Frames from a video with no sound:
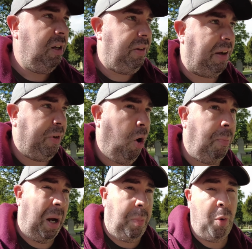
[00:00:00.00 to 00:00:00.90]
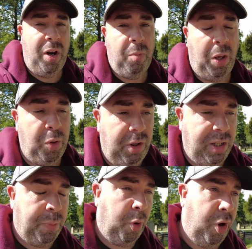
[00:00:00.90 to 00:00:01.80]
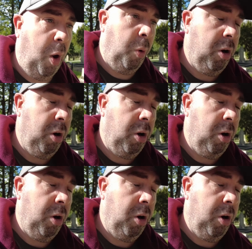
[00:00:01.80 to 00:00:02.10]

They haven't got a backbone in them, usually, to put no